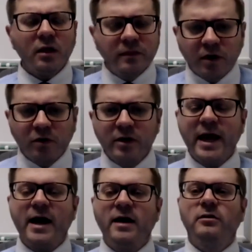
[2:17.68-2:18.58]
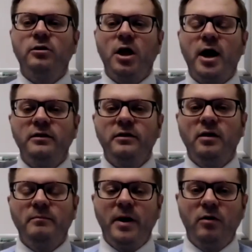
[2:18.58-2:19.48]
that already has a lot of the
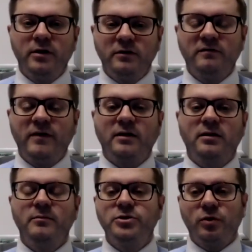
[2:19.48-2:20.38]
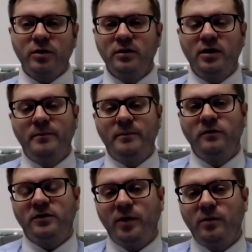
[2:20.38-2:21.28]
components. In fact, the majority of the components
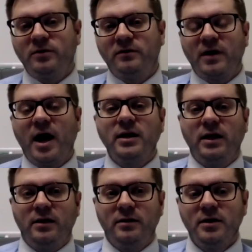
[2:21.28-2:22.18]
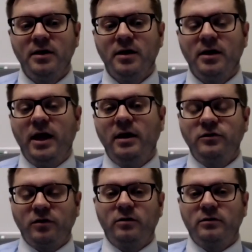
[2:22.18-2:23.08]
that we were designing
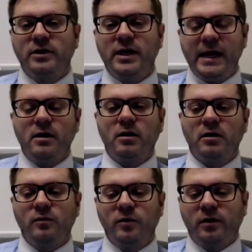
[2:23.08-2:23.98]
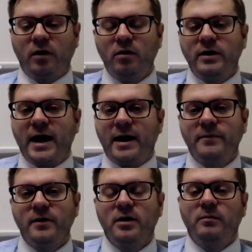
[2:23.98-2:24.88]
internally here with our own app,
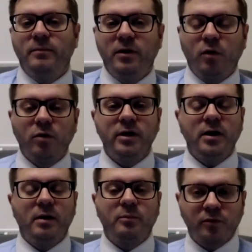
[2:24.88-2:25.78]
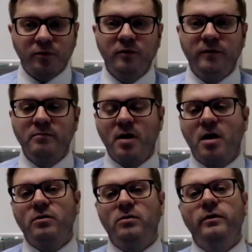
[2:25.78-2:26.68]
but already a proven
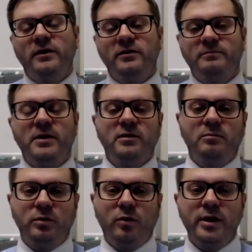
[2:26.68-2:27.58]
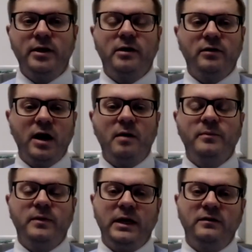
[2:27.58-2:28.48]
model that's been deployed at other
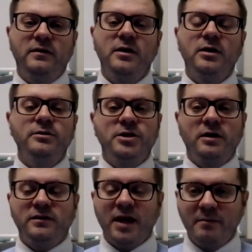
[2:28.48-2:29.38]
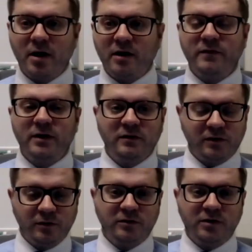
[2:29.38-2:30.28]
companies, just came off an
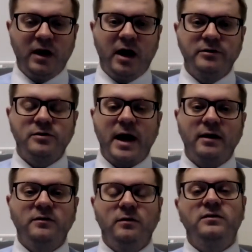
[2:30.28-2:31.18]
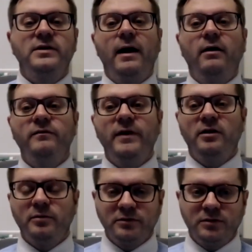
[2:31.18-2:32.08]
exclusive contract. So it's now
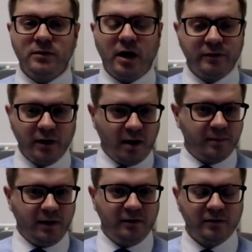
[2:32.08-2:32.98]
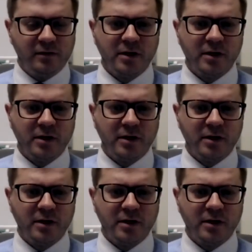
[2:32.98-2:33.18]
available to other companies.